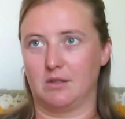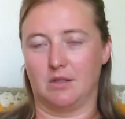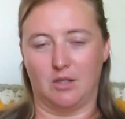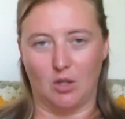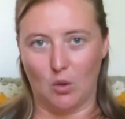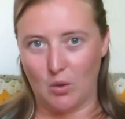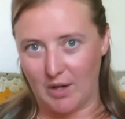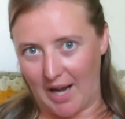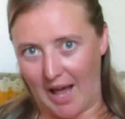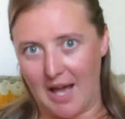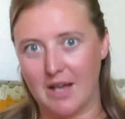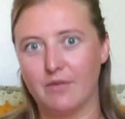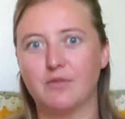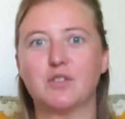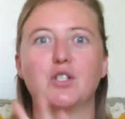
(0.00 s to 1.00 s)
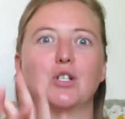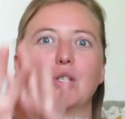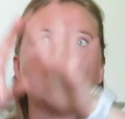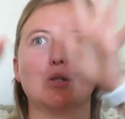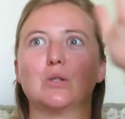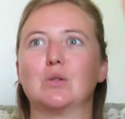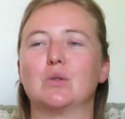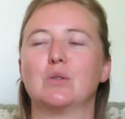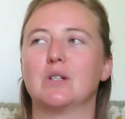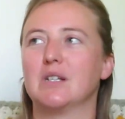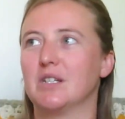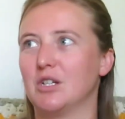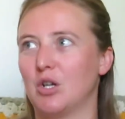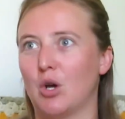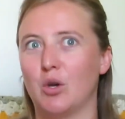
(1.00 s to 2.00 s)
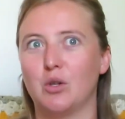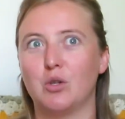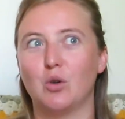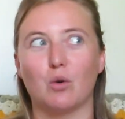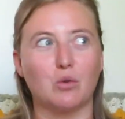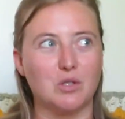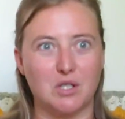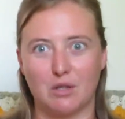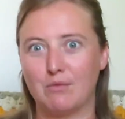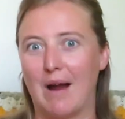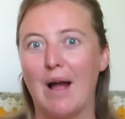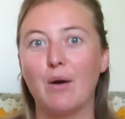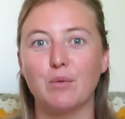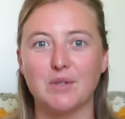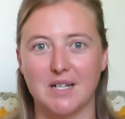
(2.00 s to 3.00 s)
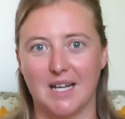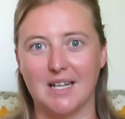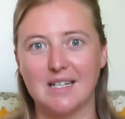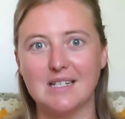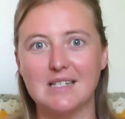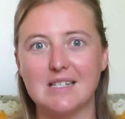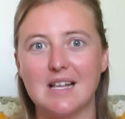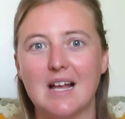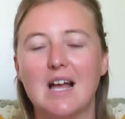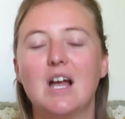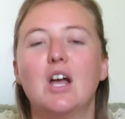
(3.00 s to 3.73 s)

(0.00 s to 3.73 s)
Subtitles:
your life, to your surroundings,